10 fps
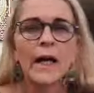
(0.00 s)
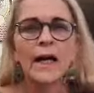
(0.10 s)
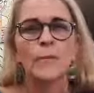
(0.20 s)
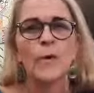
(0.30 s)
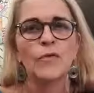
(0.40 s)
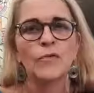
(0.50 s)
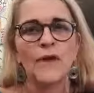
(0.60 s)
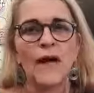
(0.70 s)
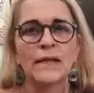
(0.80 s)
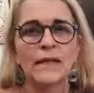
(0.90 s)
And my
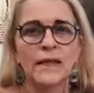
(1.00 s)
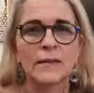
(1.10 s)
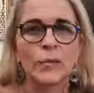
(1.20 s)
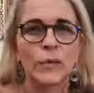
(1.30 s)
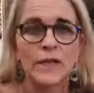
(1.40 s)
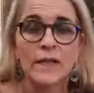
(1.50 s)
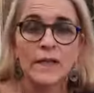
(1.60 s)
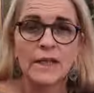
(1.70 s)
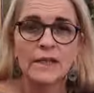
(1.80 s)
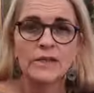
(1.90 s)
father had more
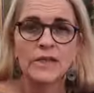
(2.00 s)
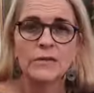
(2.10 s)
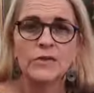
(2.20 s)
yin energy, which